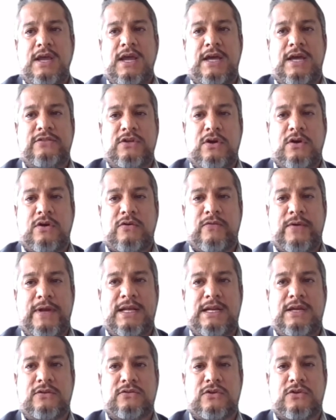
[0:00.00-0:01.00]
and they are
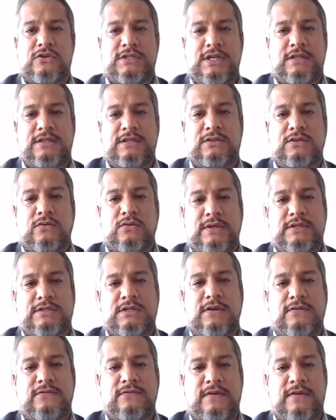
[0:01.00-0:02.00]
really understanding the risk
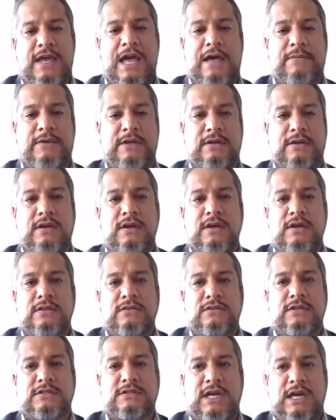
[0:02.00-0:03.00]
of having
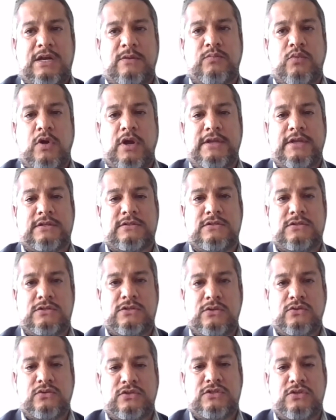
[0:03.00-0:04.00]
this kind of projects.
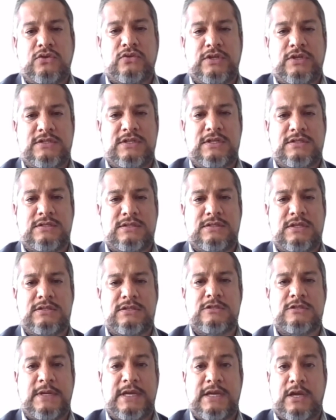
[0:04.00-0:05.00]
So this
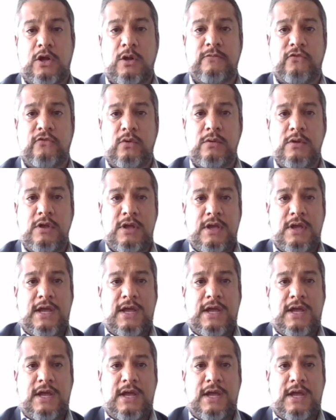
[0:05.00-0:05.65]
is being helpful.